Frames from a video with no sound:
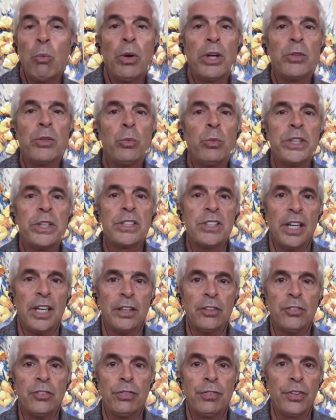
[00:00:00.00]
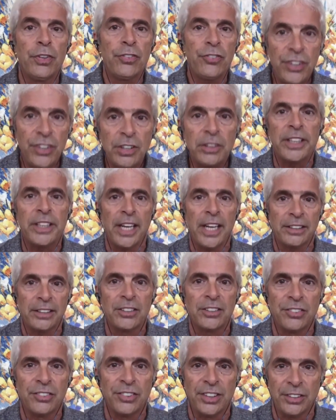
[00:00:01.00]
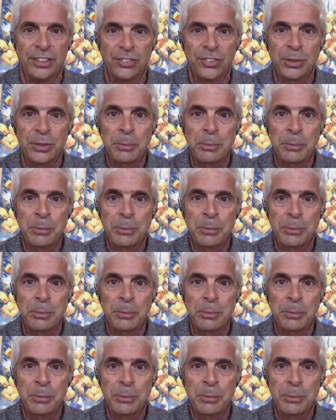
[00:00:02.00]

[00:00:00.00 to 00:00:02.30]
one would test for celiac disease.